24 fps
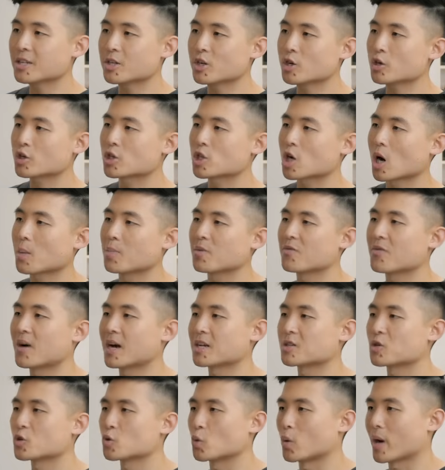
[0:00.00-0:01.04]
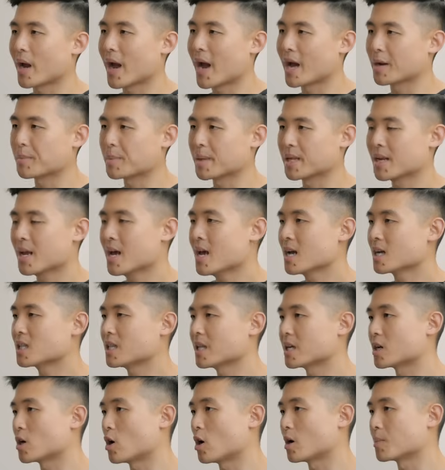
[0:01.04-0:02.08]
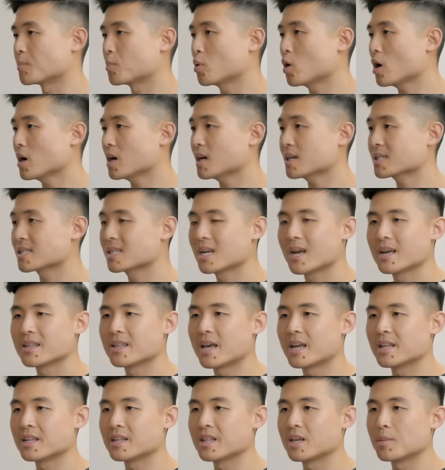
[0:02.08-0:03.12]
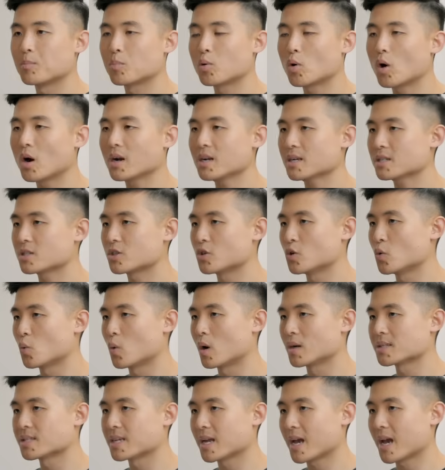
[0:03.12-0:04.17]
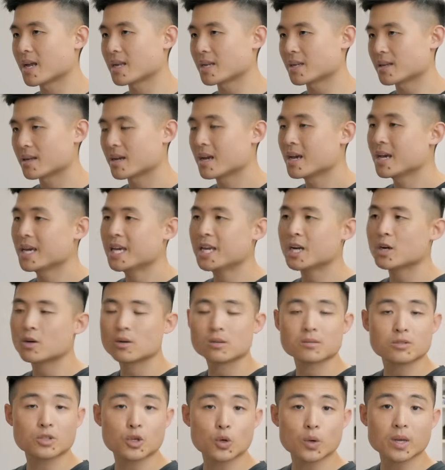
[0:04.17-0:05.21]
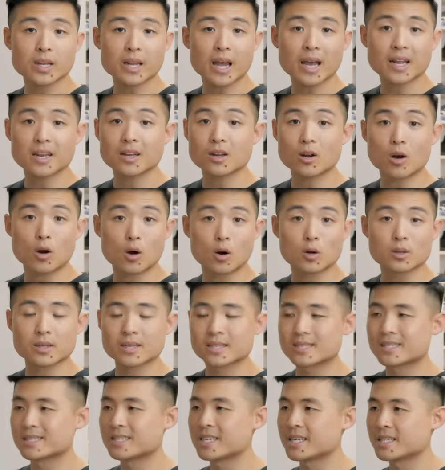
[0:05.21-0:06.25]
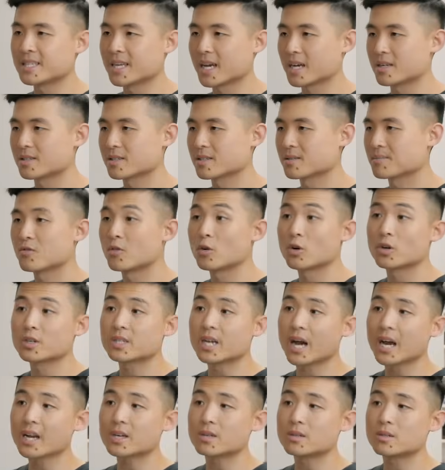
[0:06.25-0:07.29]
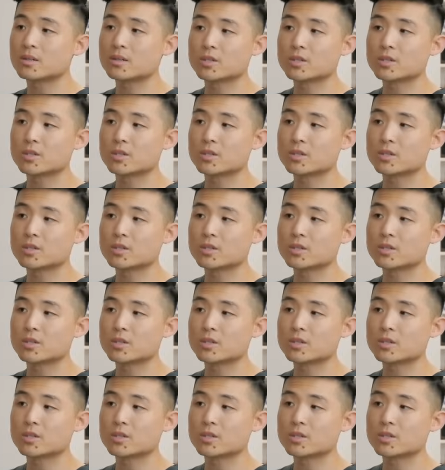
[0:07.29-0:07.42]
to your Shopify store admin. Click on products, then the product you want to edit. Here, you can edit all its details. For your title,